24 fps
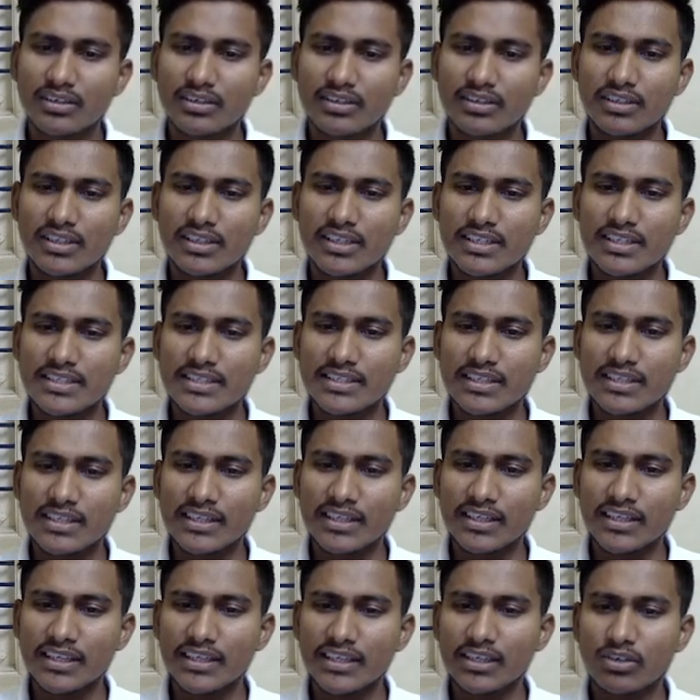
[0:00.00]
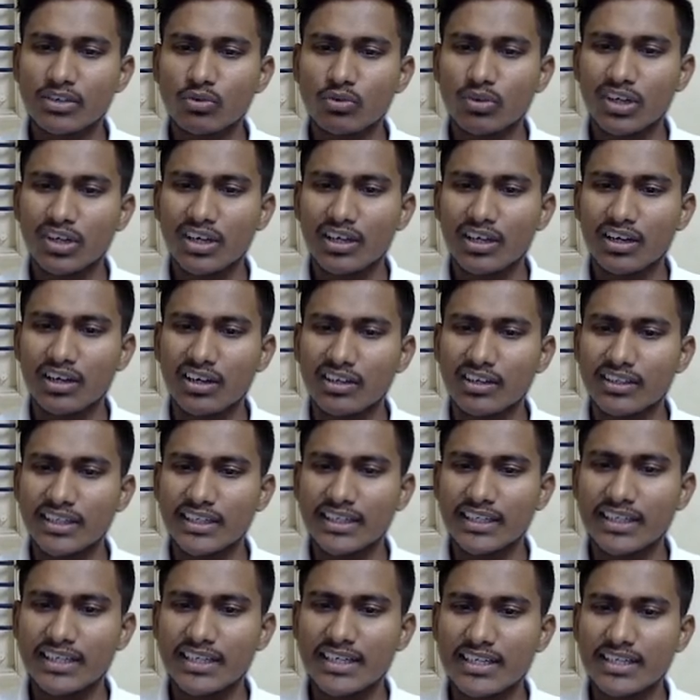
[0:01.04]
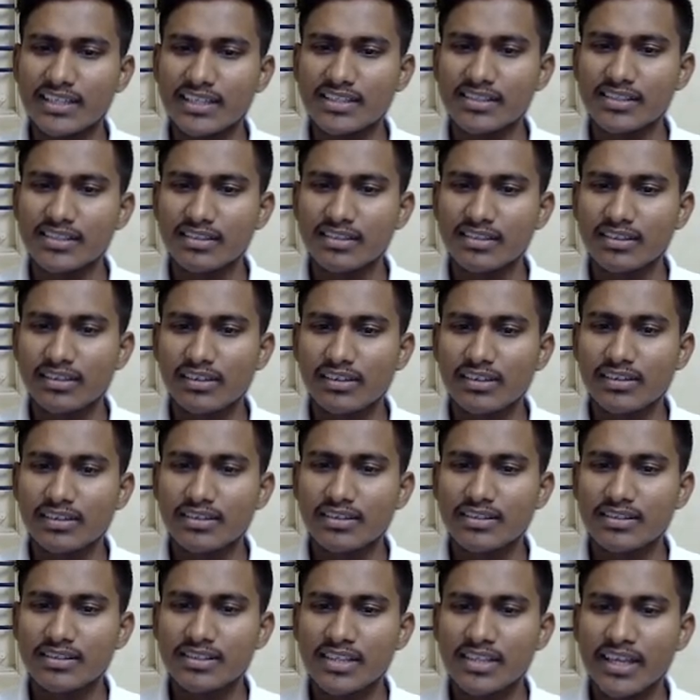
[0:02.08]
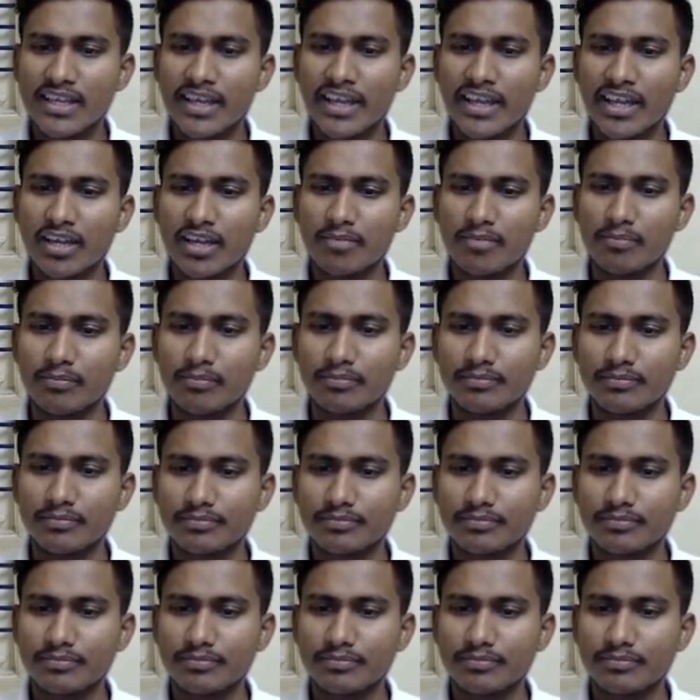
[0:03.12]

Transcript: Is equal. That is same.